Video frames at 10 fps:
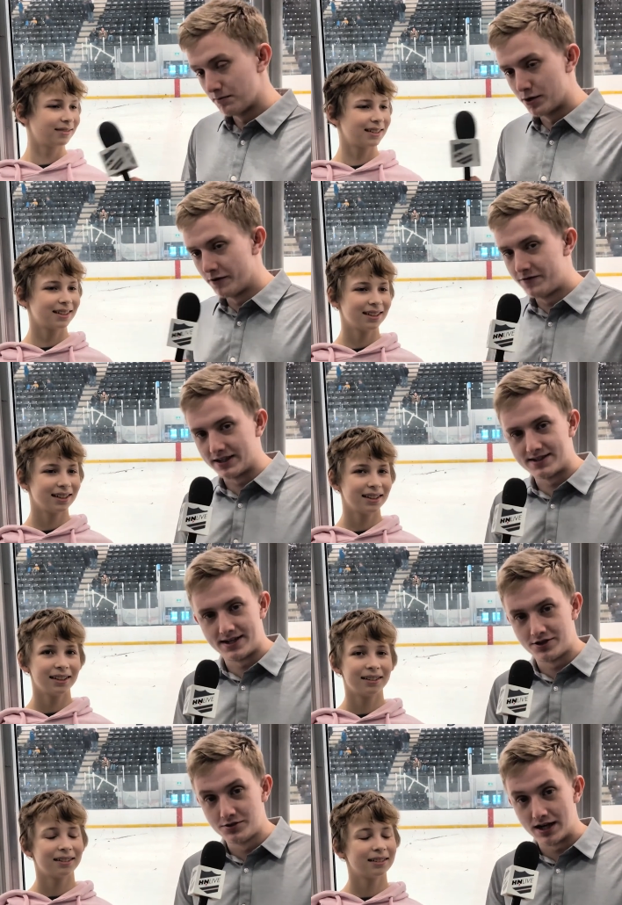Speaker 1: Perfect. A
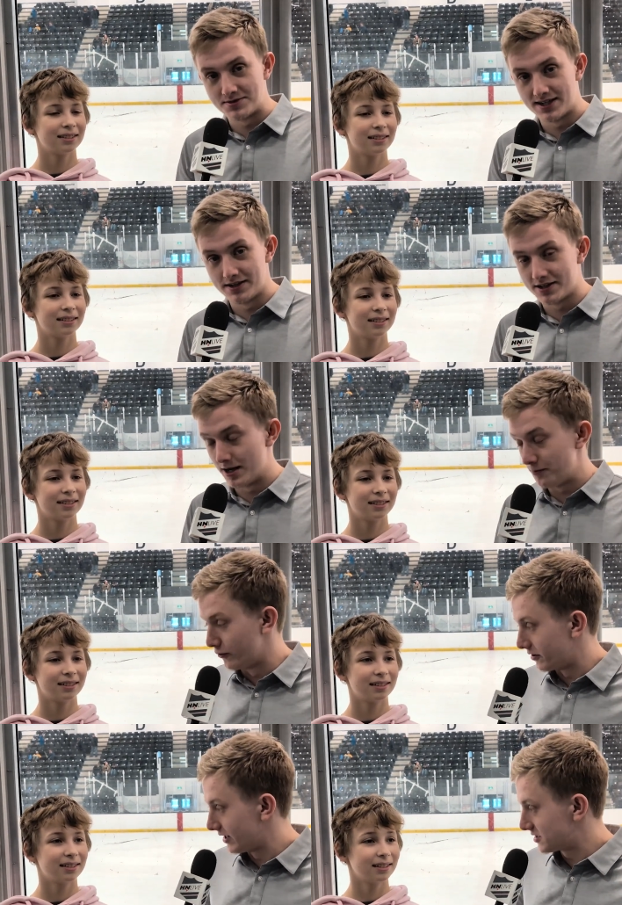two-time Stanley Cup
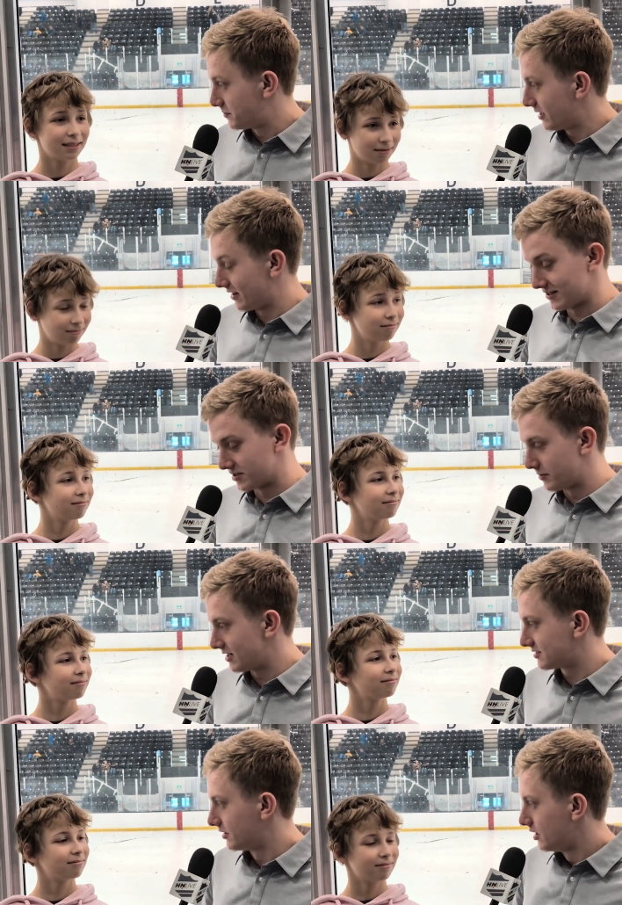winner. That's be- that's the
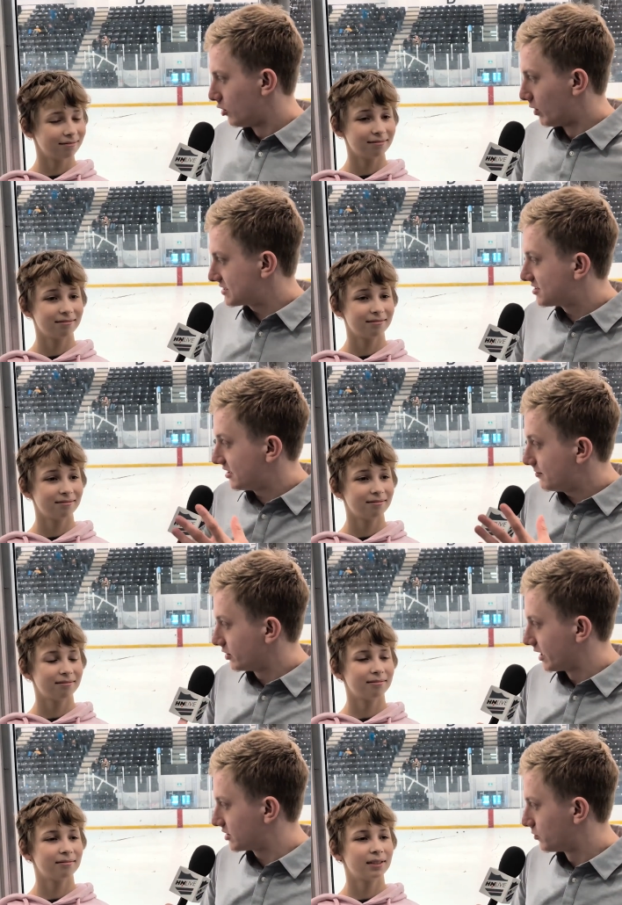best. And what team do you
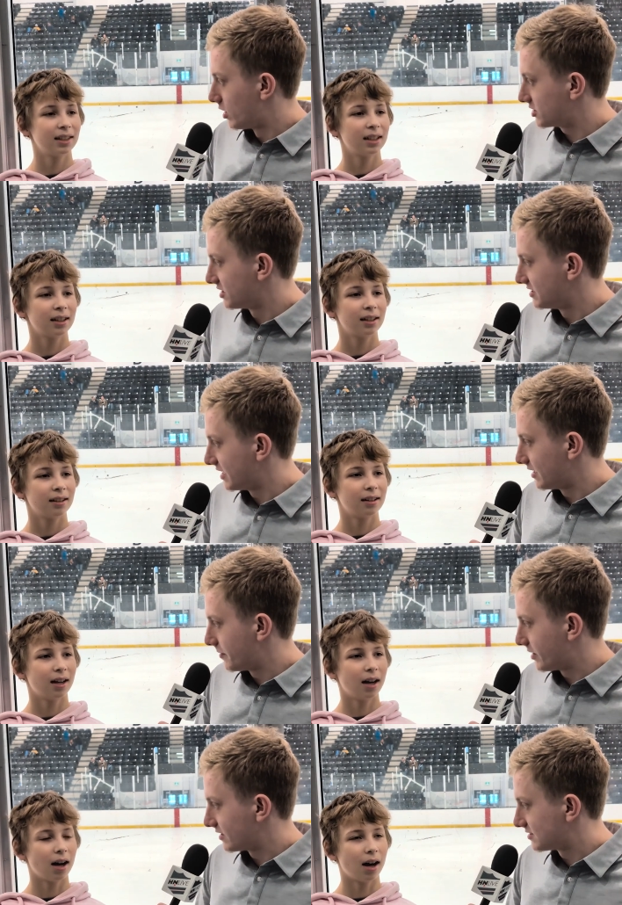like to watch on a day-to-day
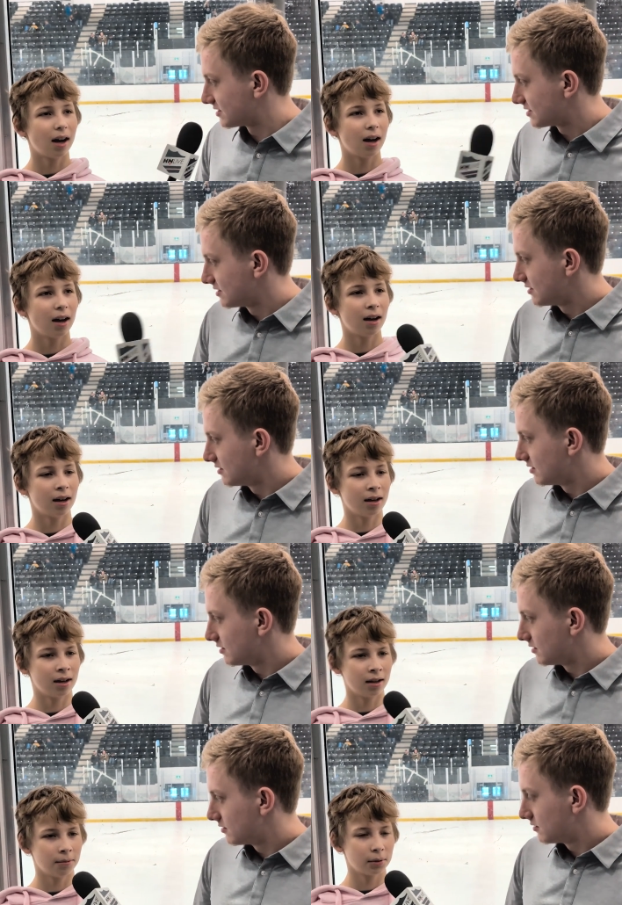basis?
Speaker 2: Uh,
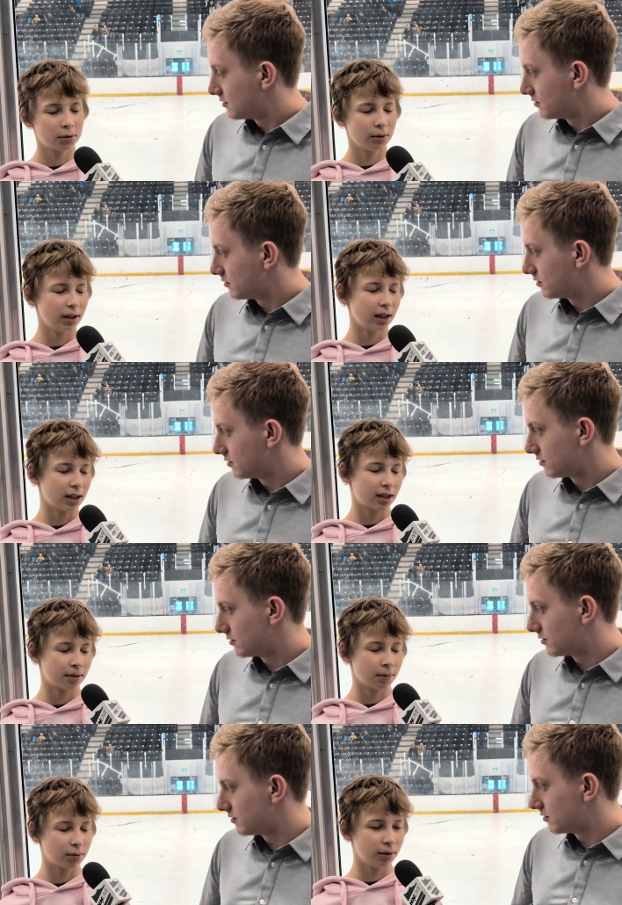uh, between it's
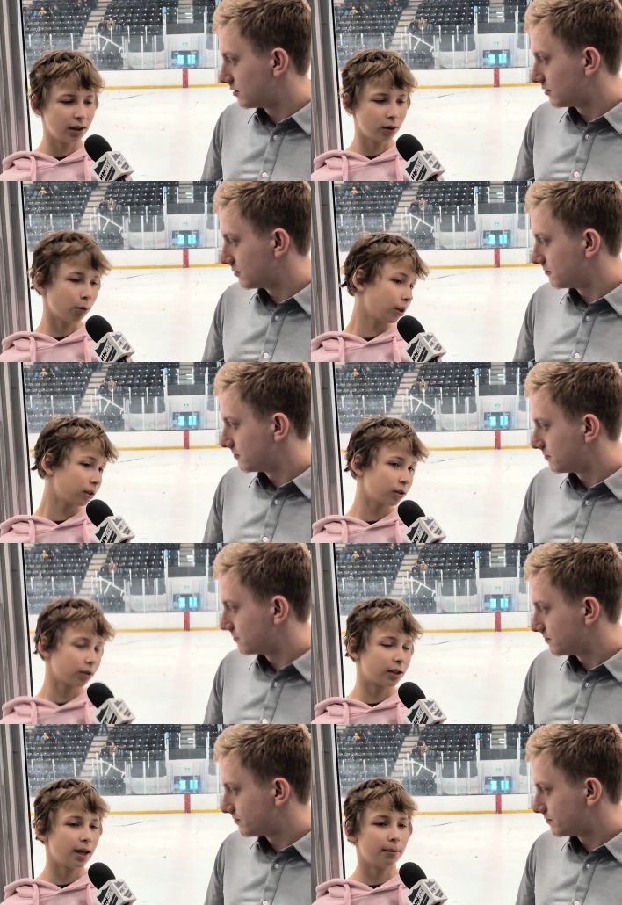between the Oilers or
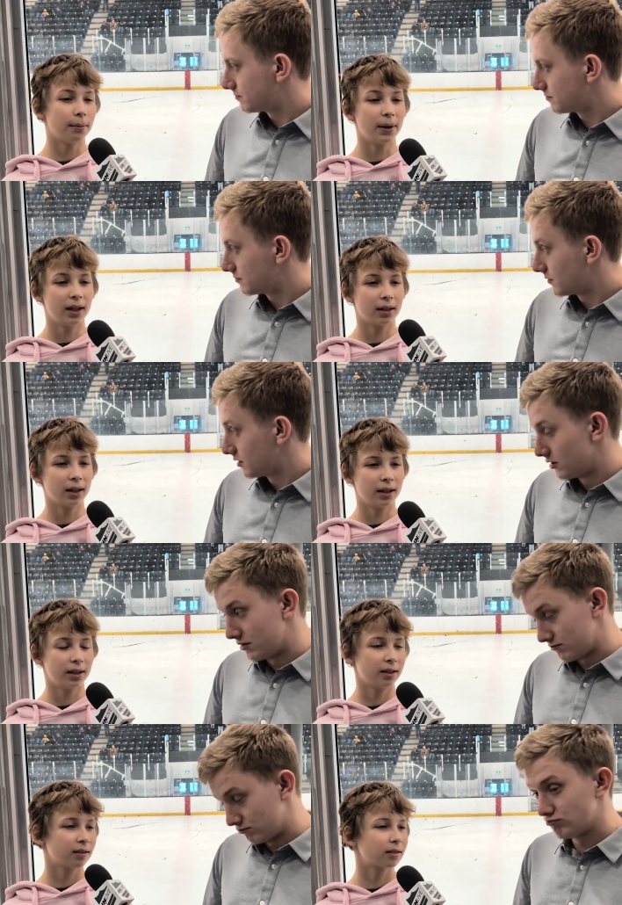Tampa Bay Lightning.